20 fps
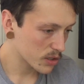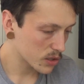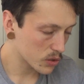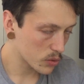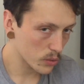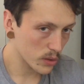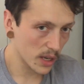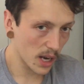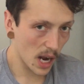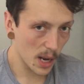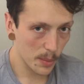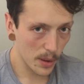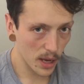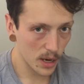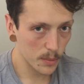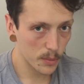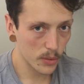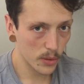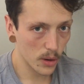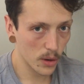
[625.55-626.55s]
to the
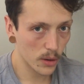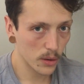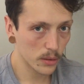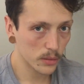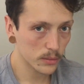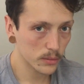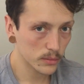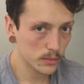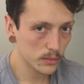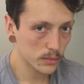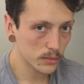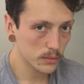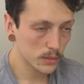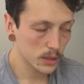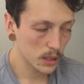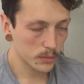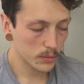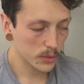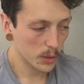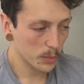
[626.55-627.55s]
iPad Pro.
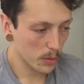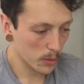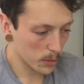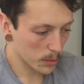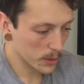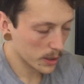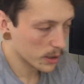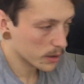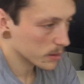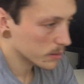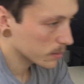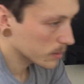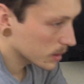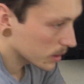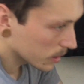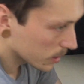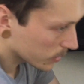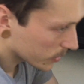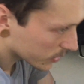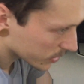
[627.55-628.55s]
You're probably
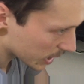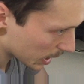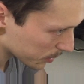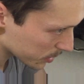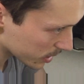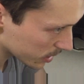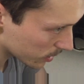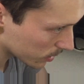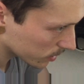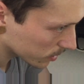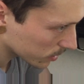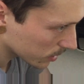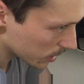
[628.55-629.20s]
skeptical